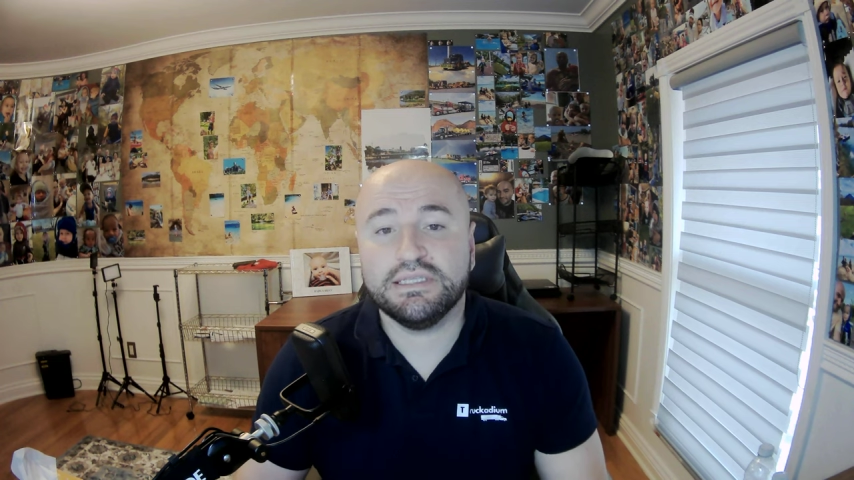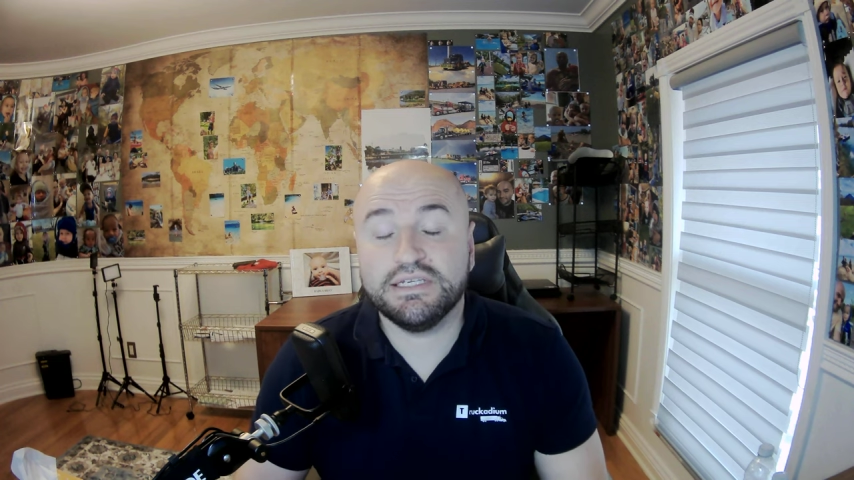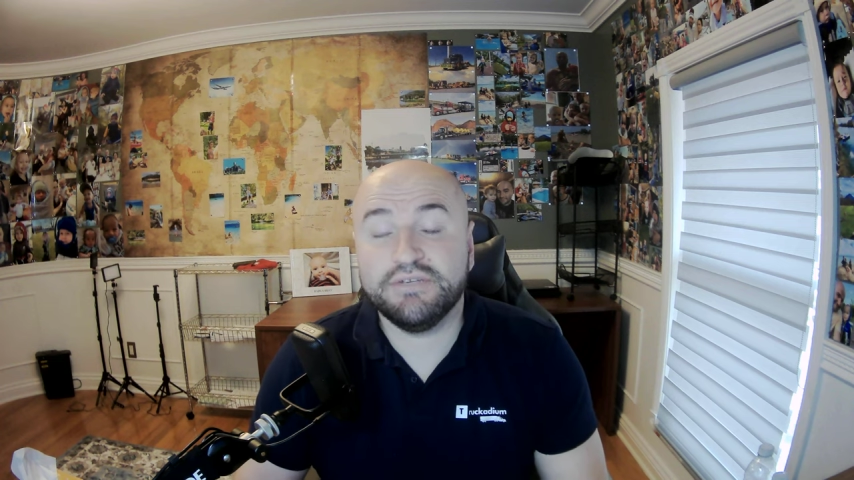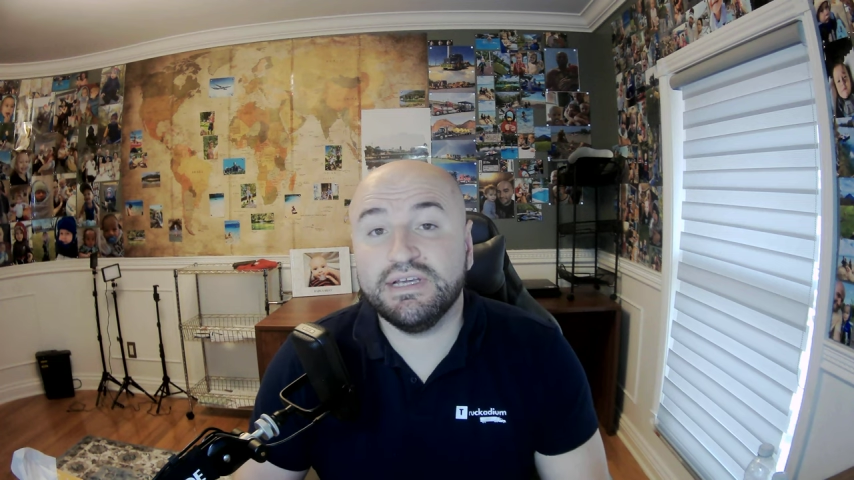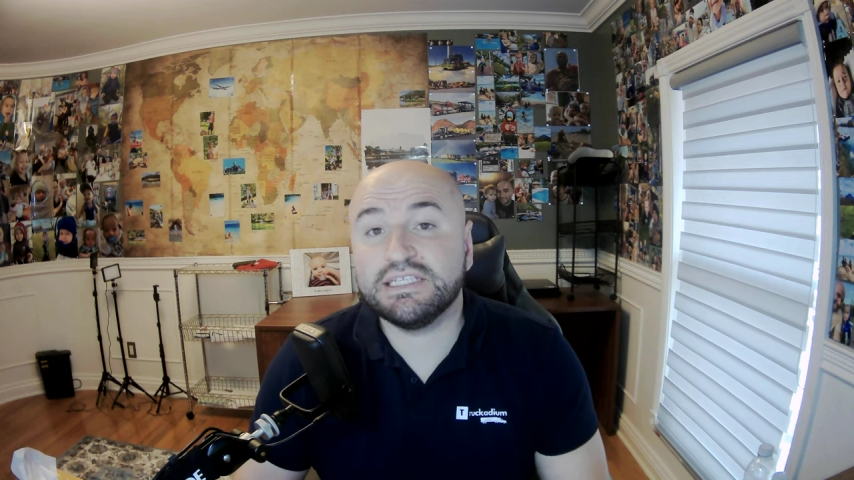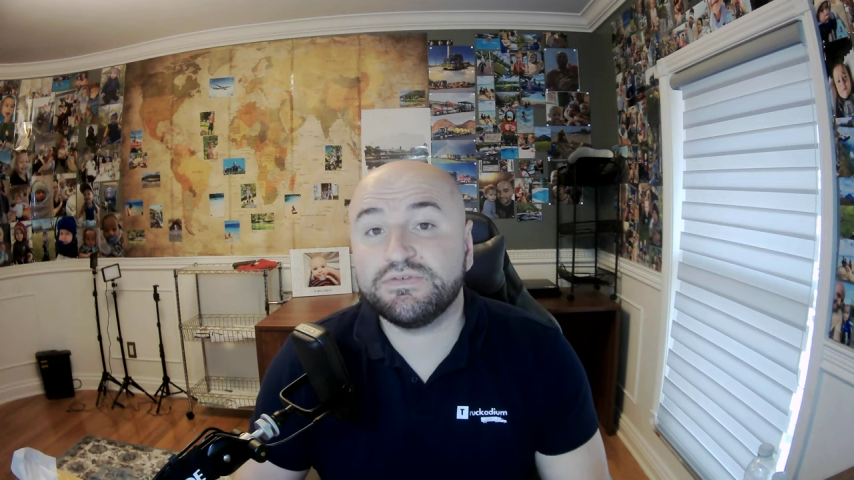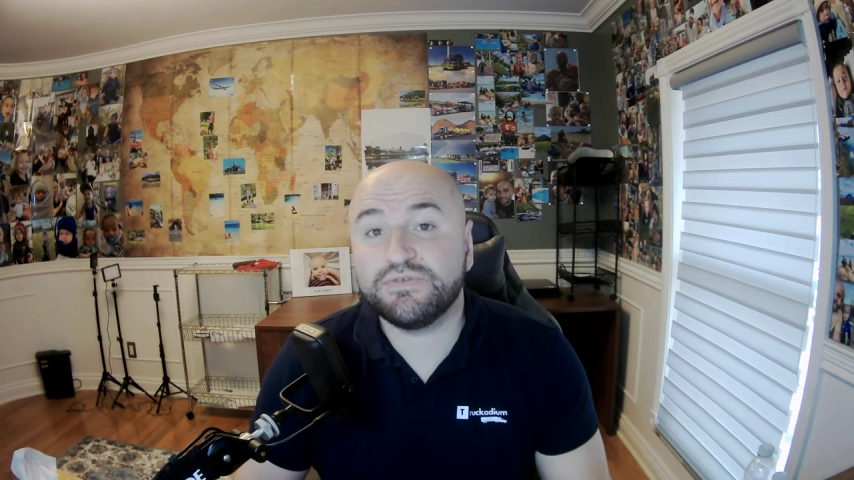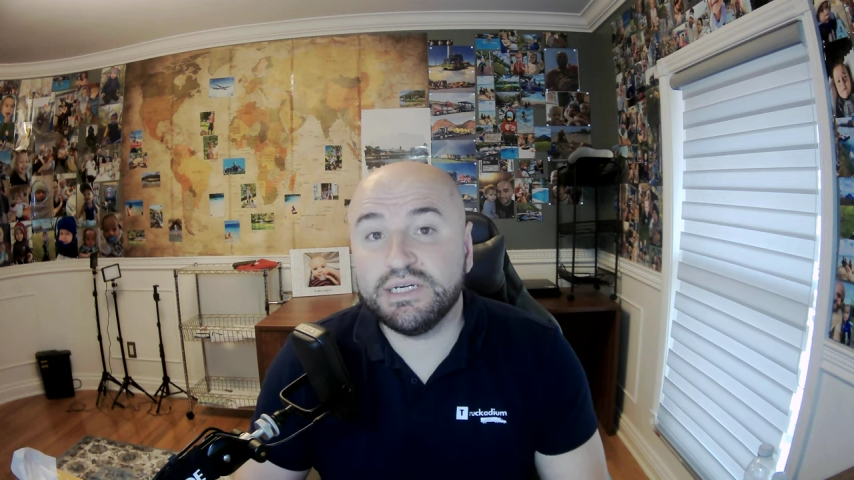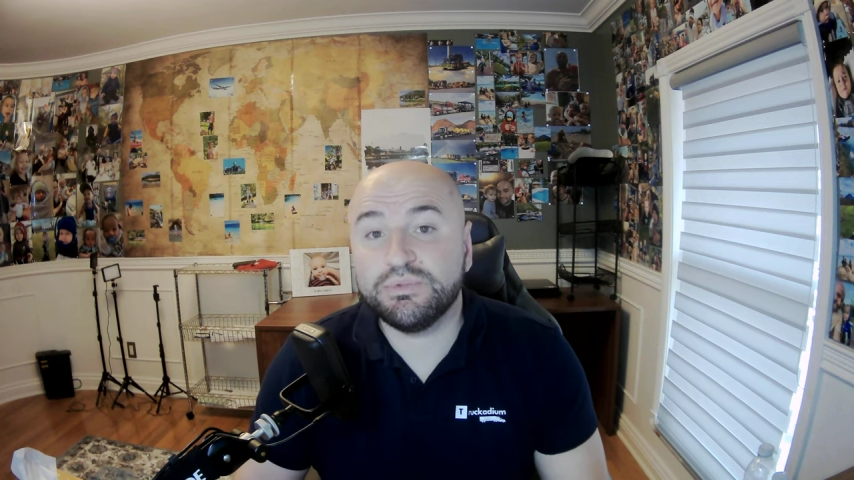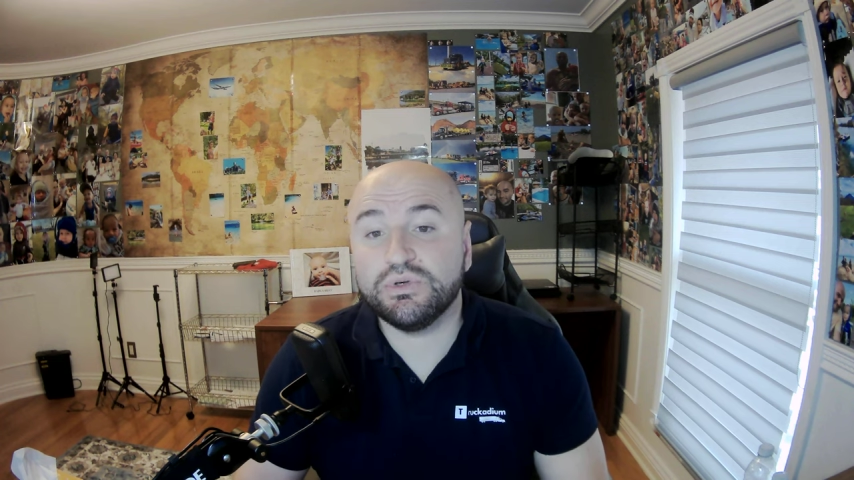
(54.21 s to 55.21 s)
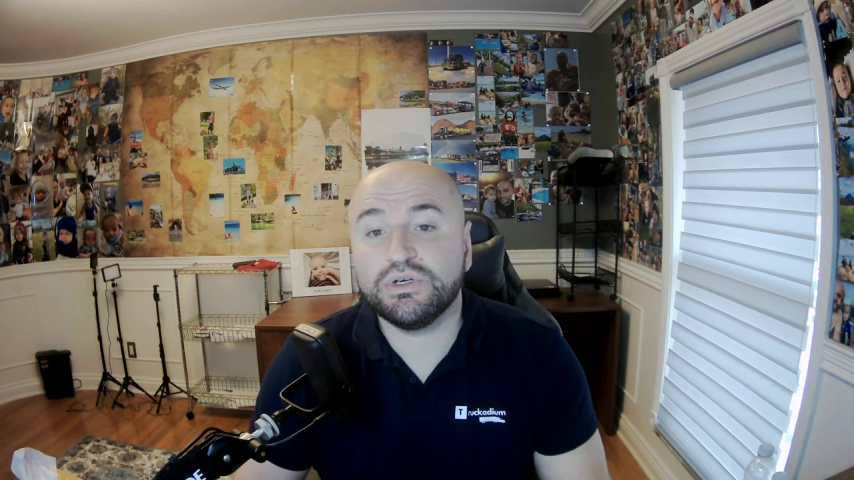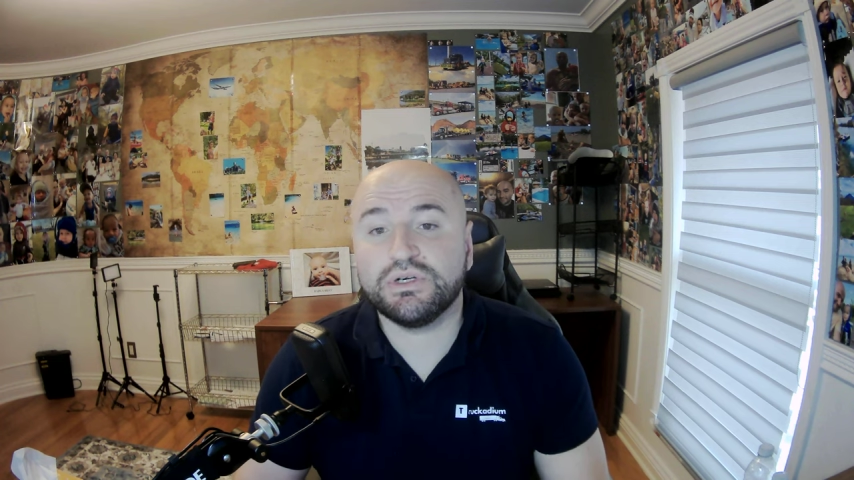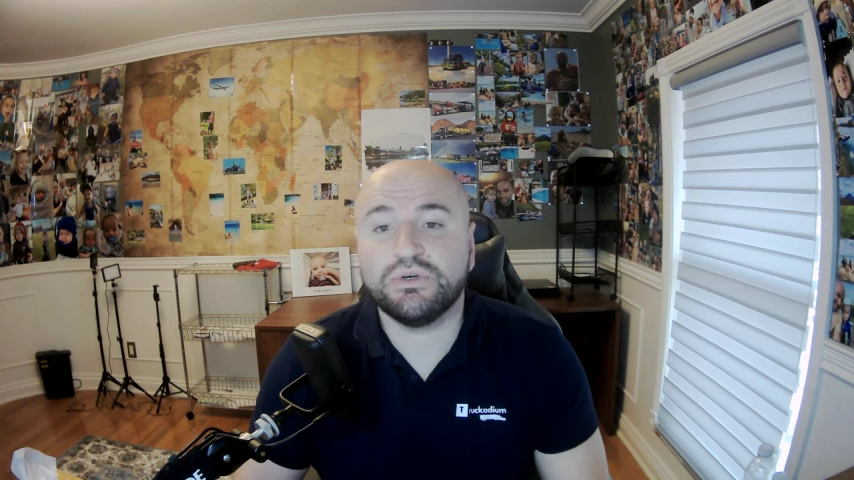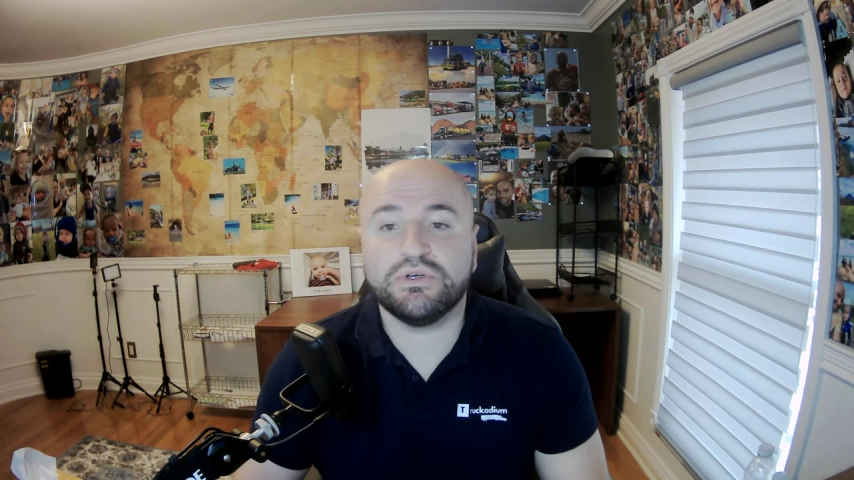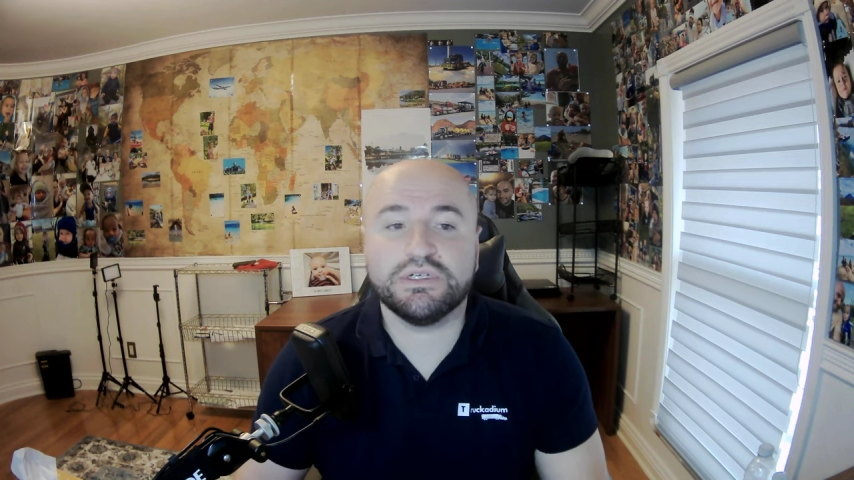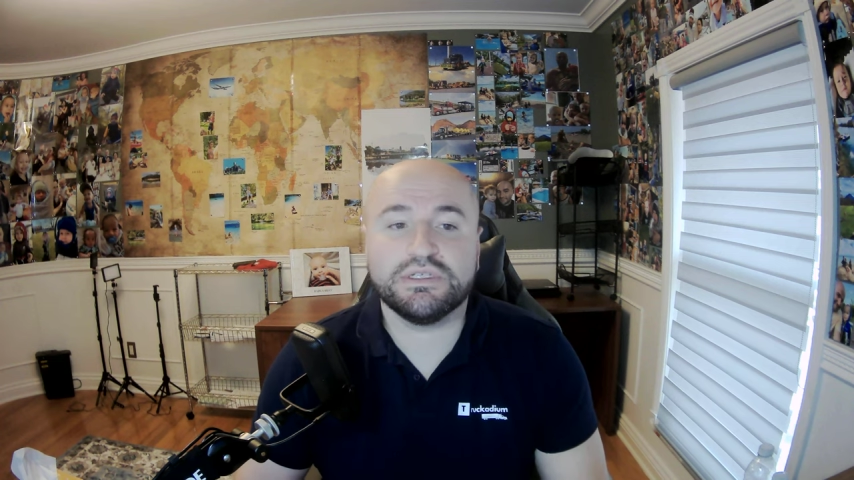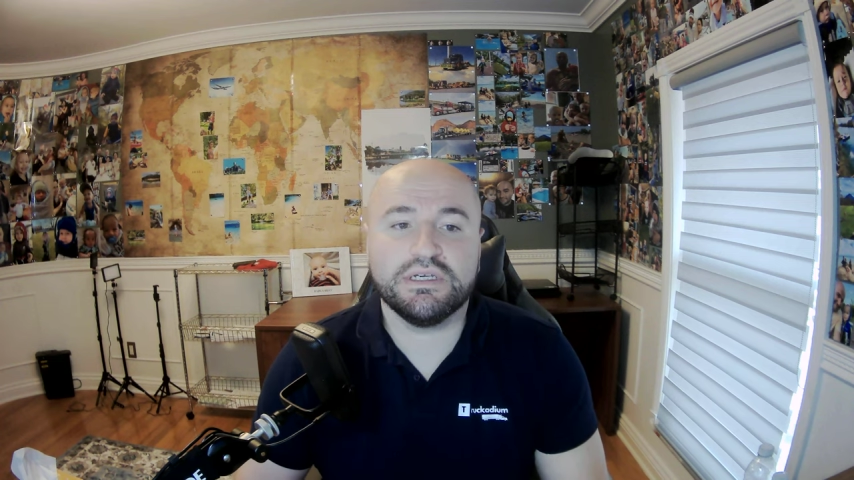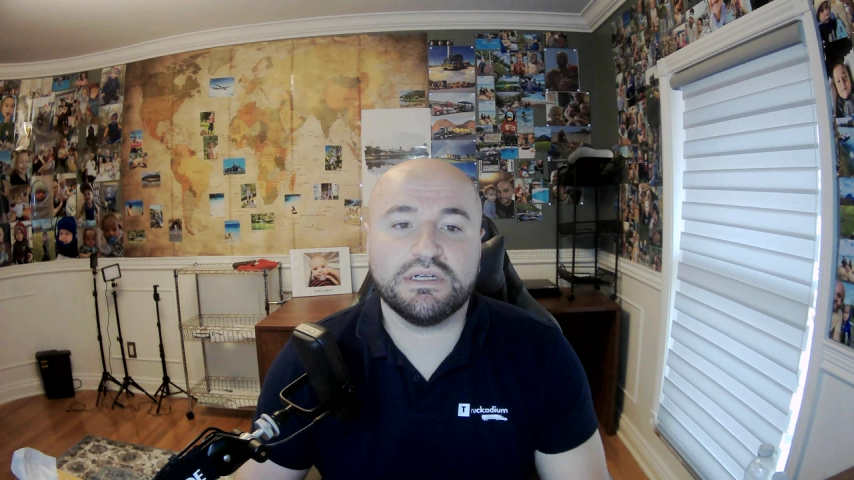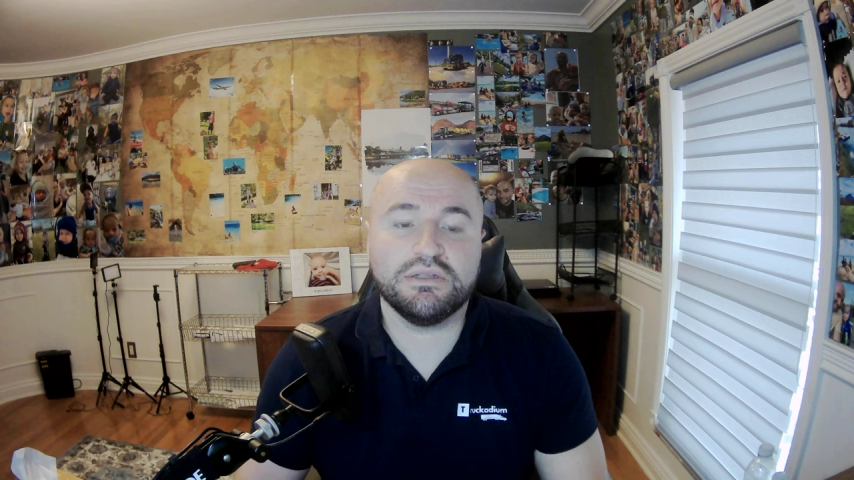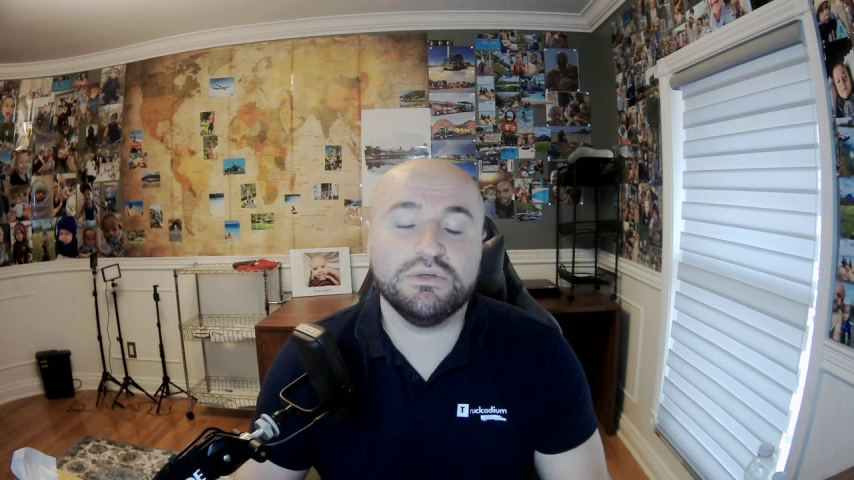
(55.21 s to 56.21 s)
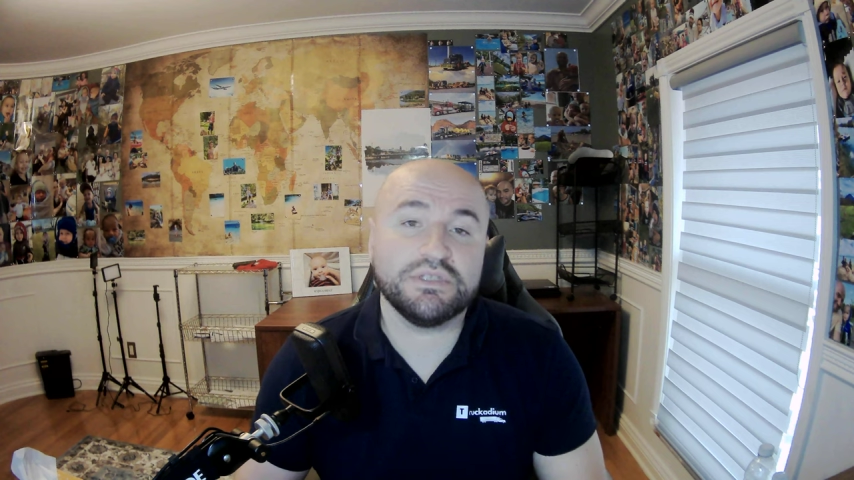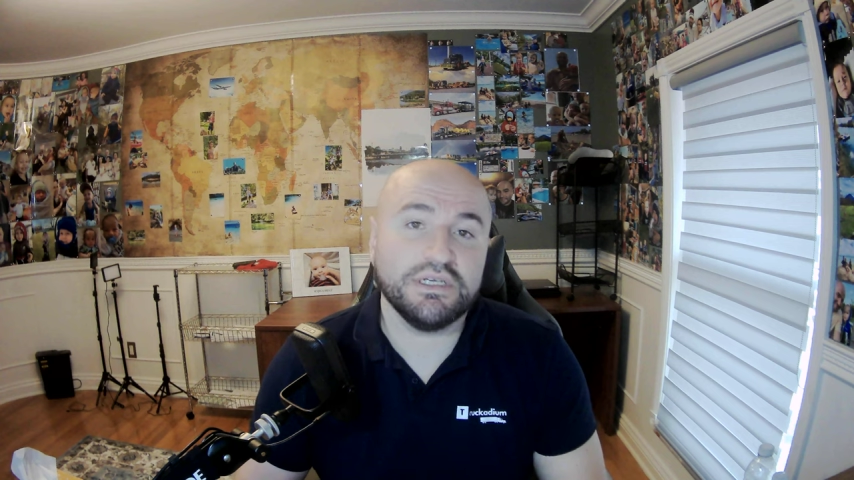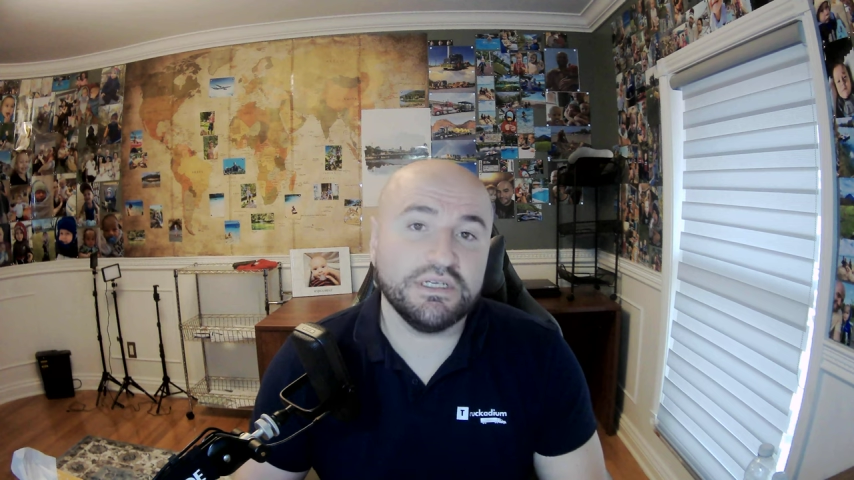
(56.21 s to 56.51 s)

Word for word: The Advanced Freight Broker course includes